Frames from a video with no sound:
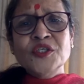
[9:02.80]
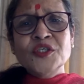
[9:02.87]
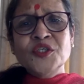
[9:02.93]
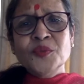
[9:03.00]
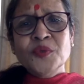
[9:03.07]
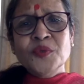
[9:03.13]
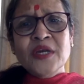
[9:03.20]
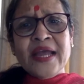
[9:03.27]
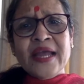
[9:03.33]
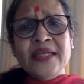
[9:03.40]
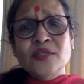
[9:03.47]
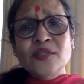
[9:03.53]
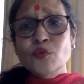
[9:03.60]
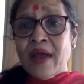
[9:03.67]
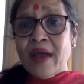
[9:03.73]
she would like
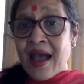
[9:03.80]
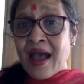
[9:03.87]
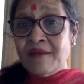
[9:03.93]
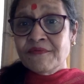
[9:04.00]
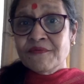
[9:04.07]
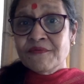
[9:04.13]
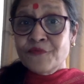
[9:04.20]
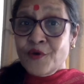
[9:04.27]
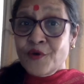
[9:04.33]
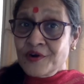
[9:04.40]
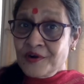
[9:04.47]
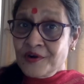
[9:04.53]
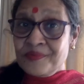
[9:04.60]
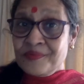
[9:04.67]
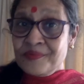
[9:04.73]
to have for her
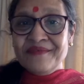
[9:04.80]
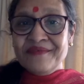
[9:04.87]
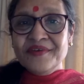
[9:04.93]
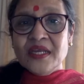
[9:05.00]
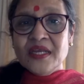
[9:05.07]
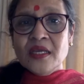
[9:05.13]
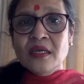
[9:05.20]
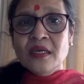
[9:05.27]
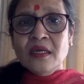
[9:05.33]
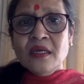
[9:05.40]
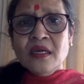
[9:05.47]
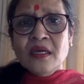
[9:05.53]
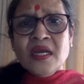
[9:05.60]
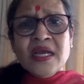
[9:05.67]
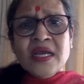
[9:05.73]
bravery.
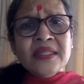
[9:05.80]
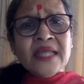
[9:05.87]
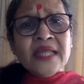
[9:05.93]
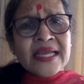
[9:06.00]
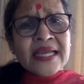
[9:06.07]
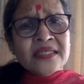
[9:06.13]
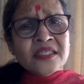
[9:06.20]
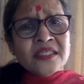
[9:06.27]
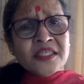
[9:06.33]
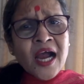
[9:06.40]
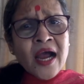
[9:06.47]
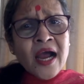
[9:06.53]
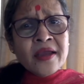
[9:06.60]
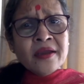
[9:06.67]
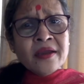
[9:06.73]
The
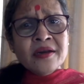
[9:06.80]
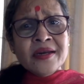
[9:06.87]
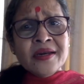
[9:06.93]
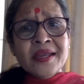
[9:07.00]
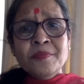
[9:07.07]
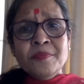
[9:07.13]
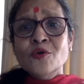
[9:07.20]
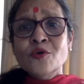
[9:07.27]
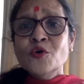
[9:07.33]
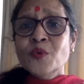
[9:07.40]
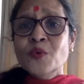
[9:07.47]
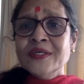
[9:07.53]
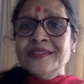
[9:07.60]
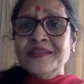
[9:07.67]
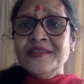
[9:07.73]
entire neighborhood
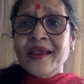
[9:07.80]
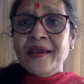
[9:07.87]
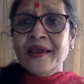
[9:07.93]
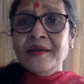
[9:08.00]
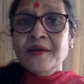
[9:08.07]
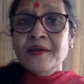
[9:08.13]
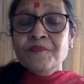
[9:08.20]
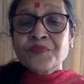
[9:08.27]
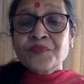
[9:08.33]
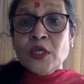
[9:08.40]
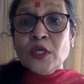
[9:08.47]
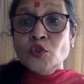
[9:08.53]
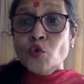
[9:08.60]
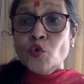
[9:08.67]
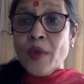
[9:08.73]
was there.
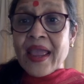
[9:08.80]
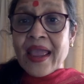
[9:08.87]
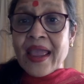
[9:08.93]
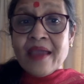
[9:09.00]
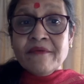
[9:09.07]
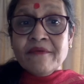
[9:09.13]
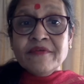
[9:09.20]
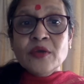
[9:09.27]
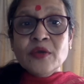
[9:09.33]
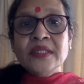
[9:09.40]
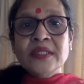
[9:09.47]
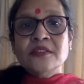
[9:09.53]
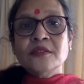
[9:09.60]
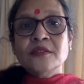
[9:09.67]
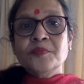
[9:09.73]
To
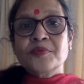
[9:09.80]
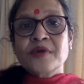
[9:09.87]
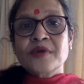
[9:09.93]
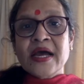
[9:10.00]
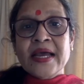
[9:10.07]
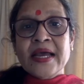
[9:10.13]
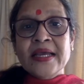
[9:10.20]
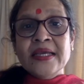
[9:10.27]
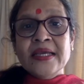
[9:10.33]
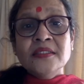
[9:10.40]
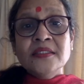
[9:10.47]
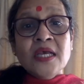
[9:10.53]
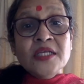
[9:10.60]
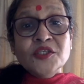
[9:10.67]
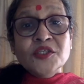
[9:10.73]
everyone's surprise,
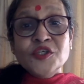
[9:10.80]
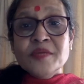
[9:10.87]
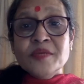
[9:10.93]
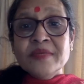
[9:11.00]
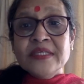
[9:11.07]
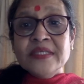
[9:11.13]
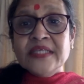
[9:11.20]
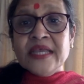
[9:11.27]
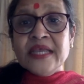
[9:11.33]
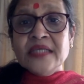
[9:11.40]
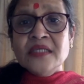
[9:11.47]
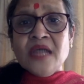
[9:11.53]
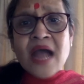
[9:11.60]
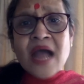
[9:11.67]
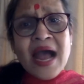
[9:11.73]
Cheemi said,
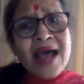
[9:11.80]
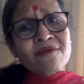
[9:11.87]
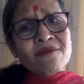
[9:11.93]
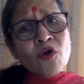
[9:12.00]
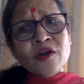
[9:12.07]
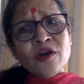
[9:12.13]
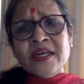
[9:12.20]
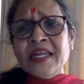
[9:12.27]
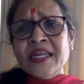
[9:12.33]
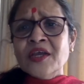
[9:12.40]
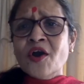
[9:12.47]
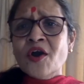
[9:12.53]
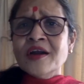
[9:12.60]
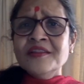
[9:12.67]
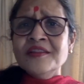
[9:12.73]
I have already
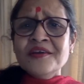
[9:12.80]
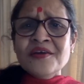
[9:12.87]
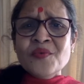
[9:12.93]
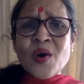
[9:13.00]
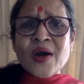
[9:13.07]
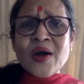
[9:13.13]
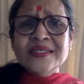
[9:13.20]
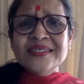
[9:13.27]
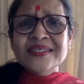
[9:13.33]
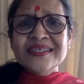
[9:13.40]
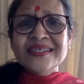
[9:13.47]
got the reward.